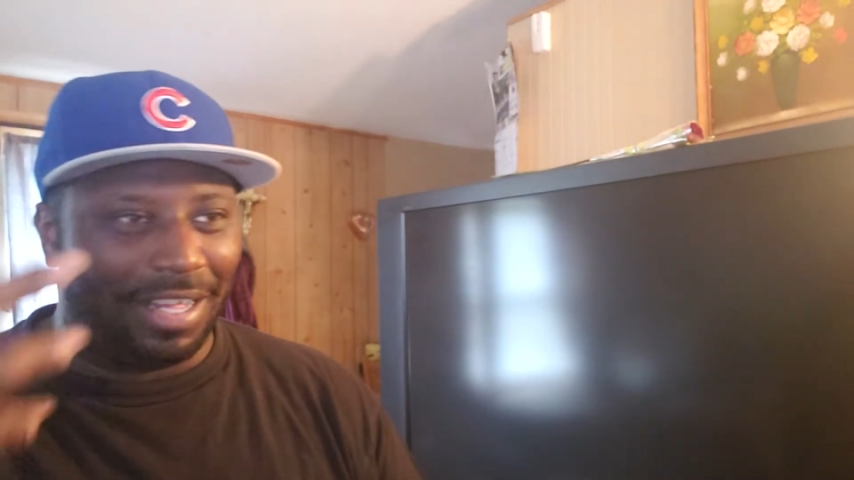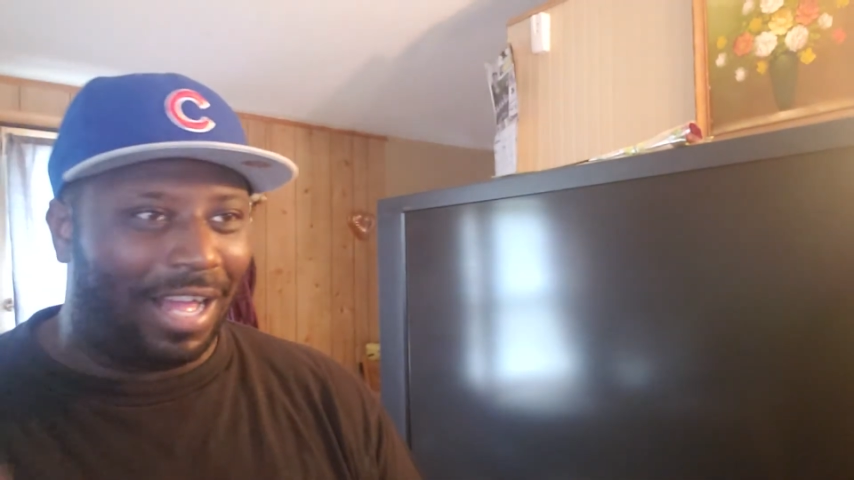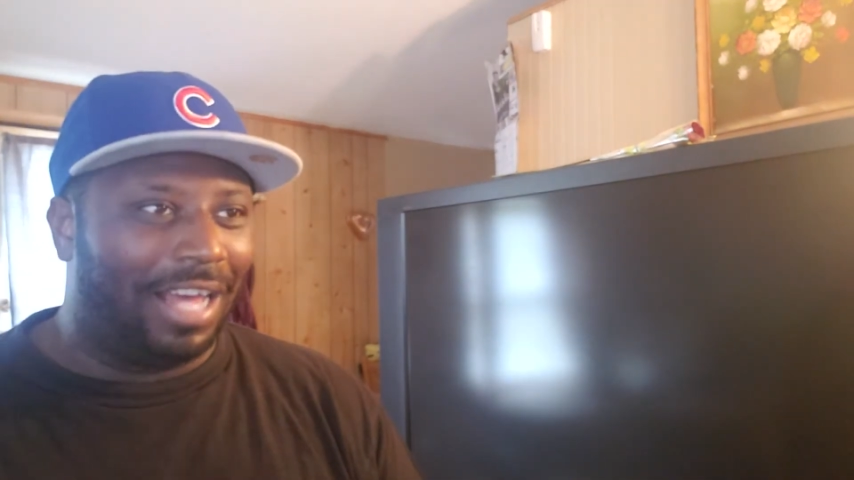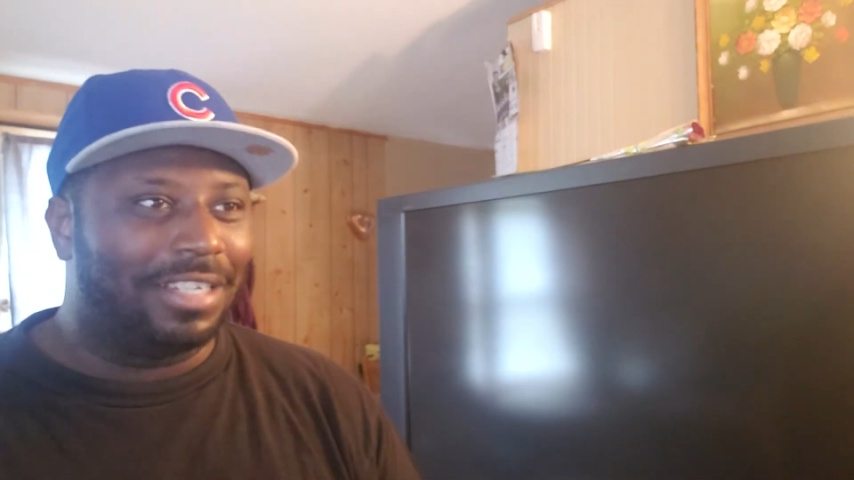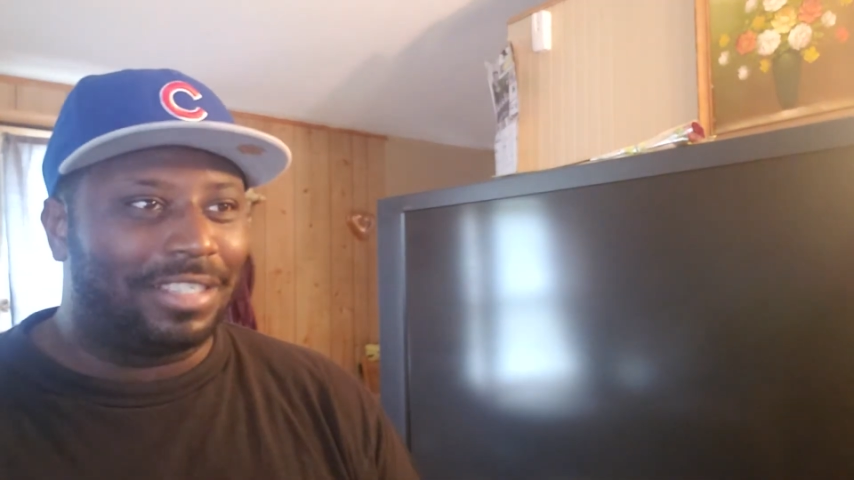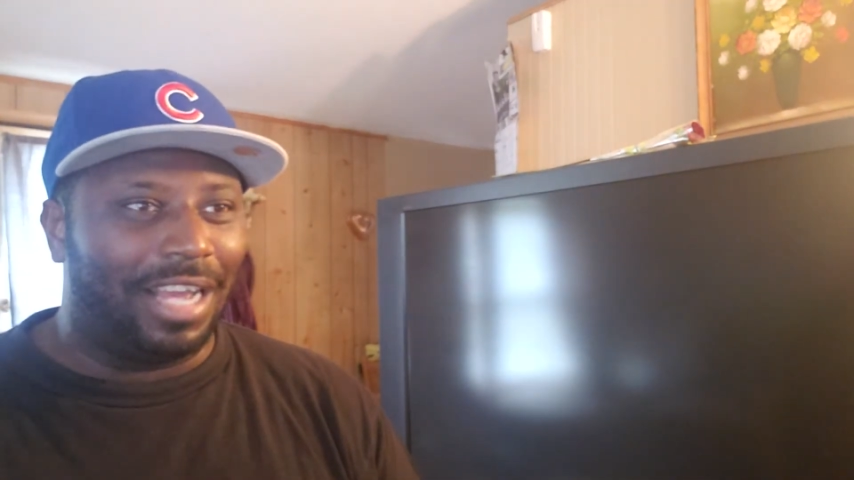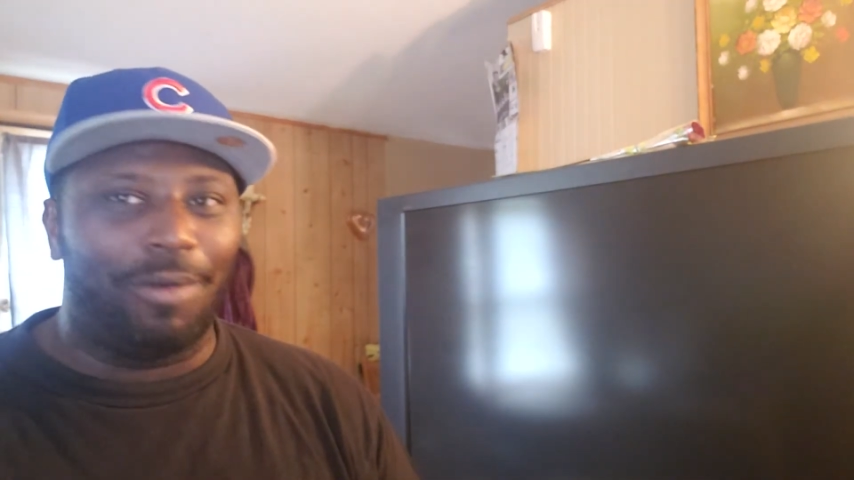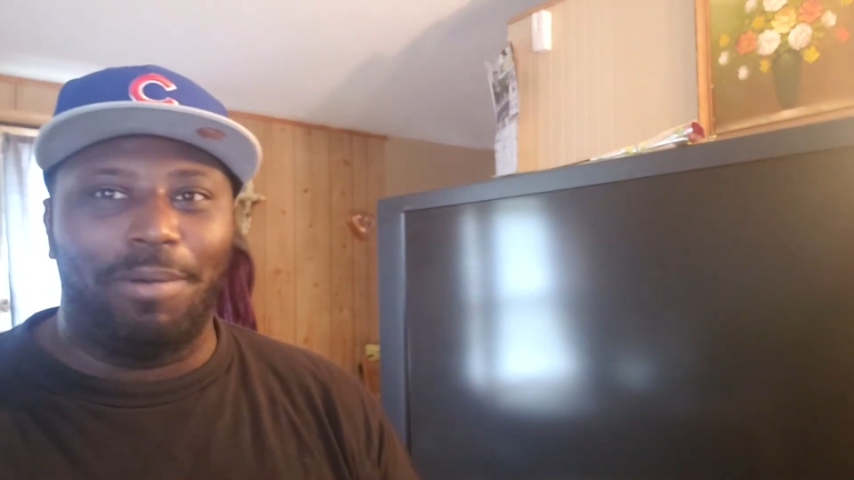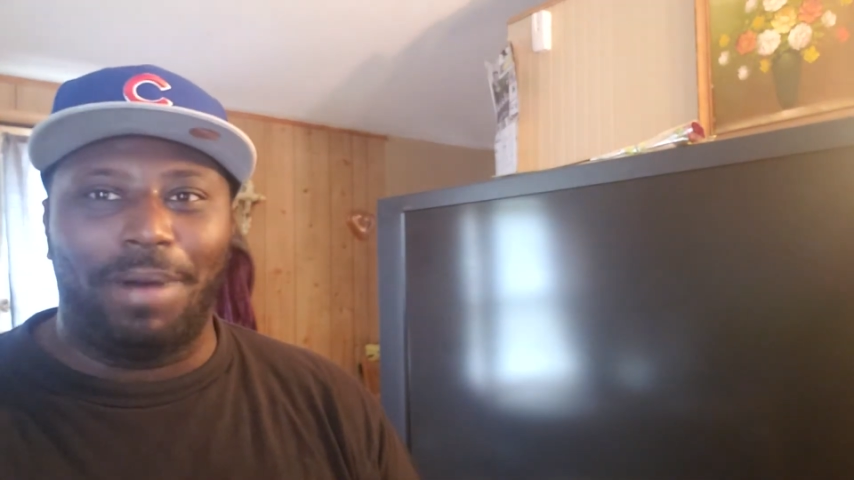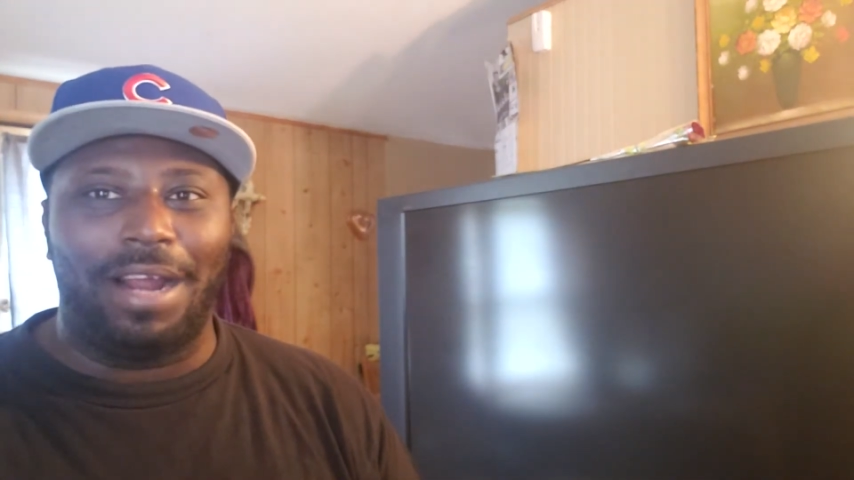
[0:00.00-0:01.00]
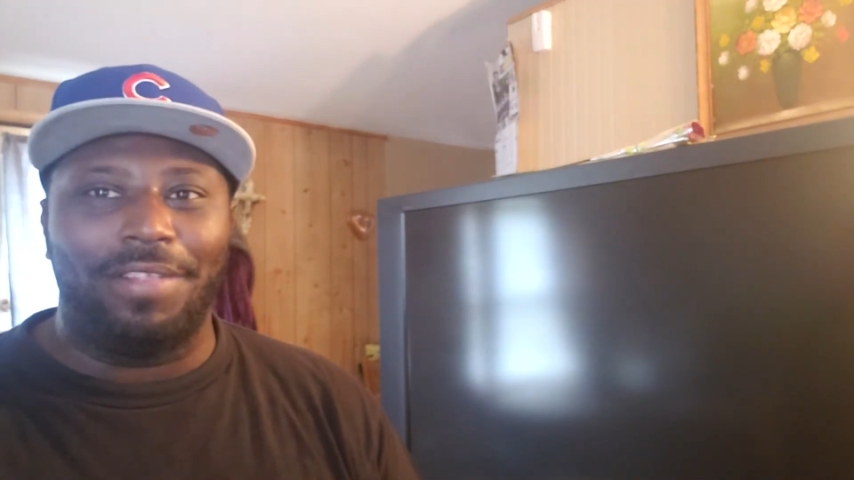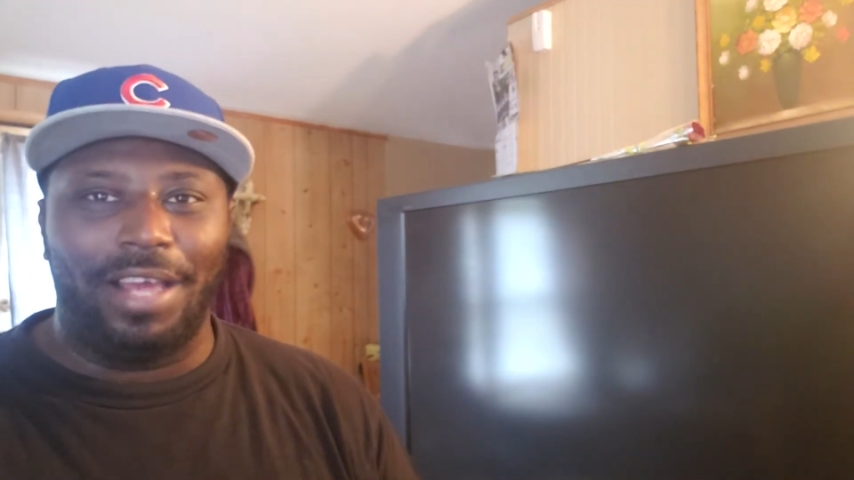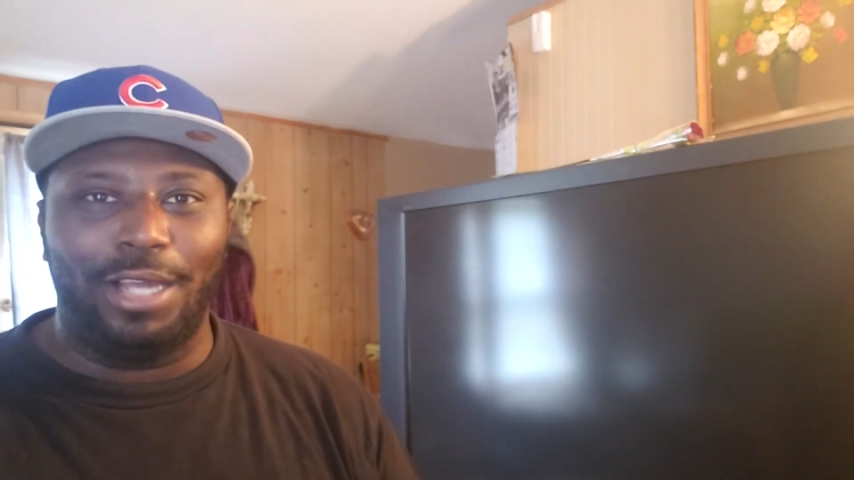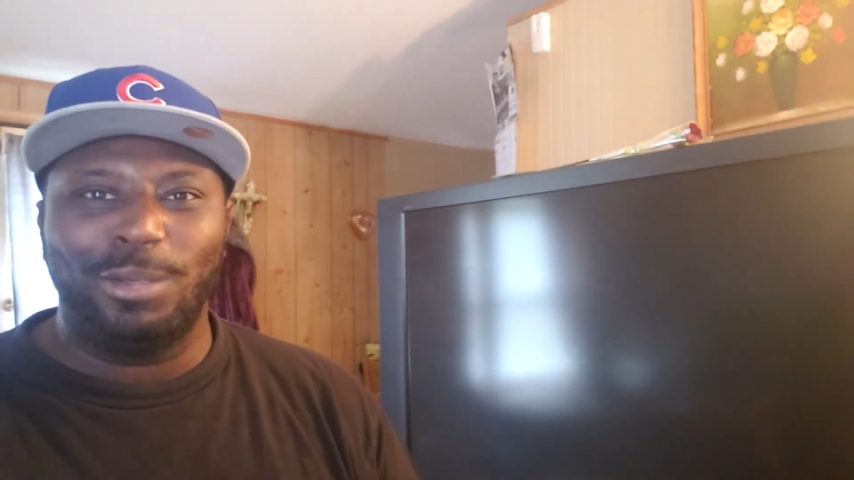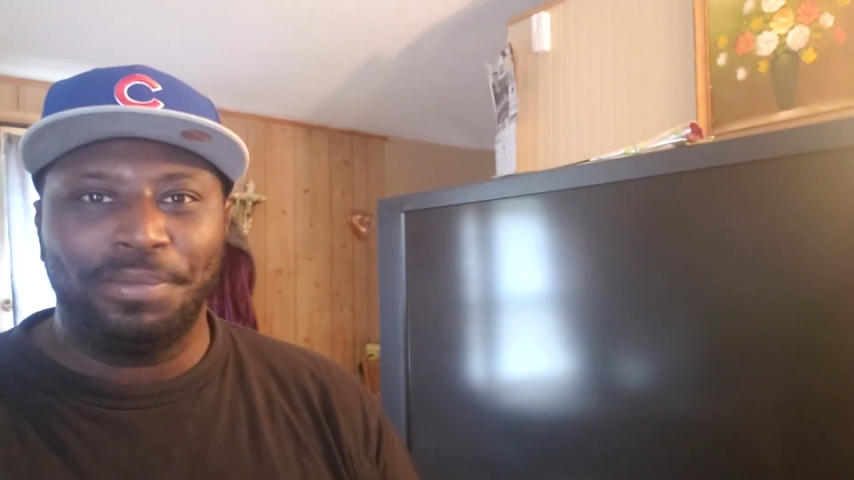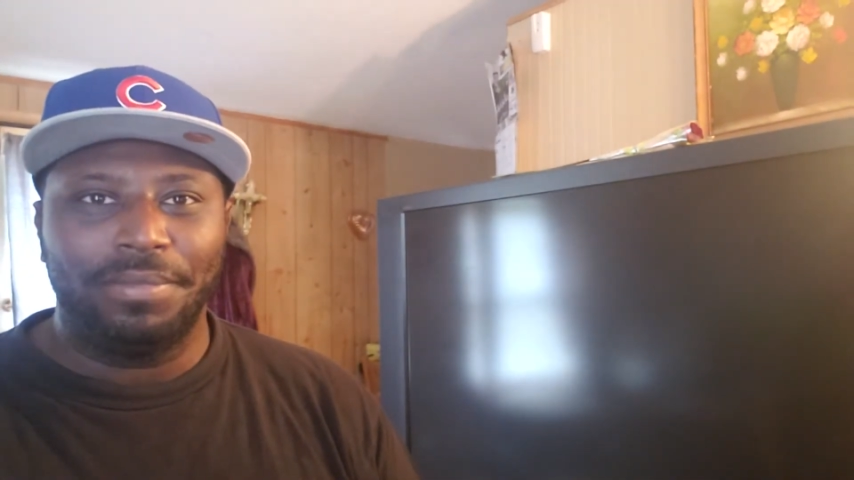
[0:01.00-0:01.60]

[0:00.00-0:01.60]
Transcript: honestly, I will buy that.